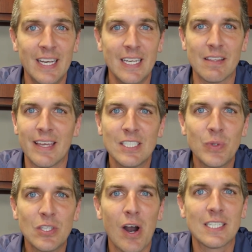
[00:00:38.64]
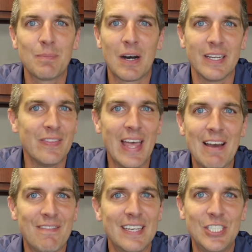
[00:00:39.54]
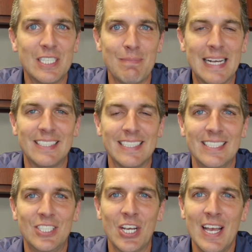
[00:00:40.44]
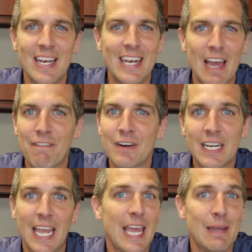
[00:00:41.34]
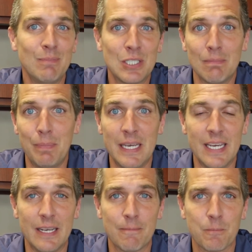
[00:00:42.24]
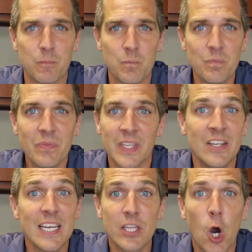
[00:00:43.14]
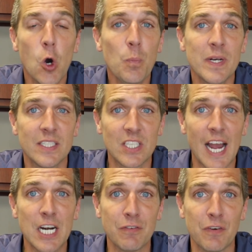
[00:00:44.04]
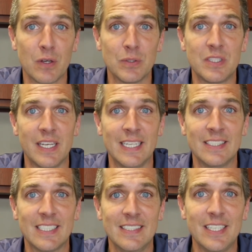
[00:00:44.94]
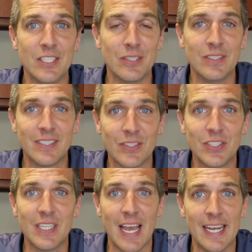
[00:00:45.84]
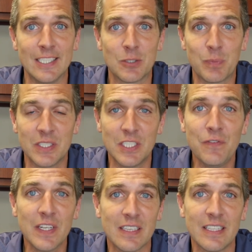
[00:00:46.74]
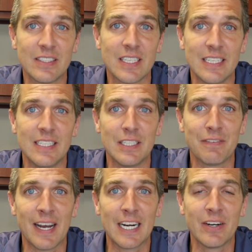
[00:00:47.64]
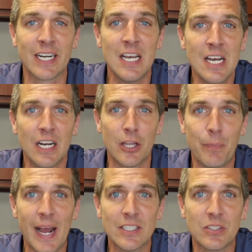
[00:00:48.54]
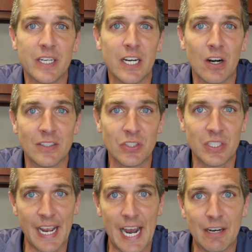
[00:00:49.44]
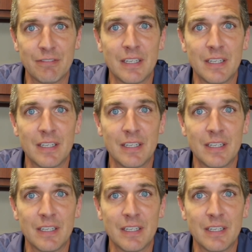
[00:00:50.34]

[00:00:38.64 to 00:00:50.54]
And the things we talked about in that vision message never came to be. And yet the hope and desire for those things continued to stay, and specifically this idea of hiring another pastor here on staff.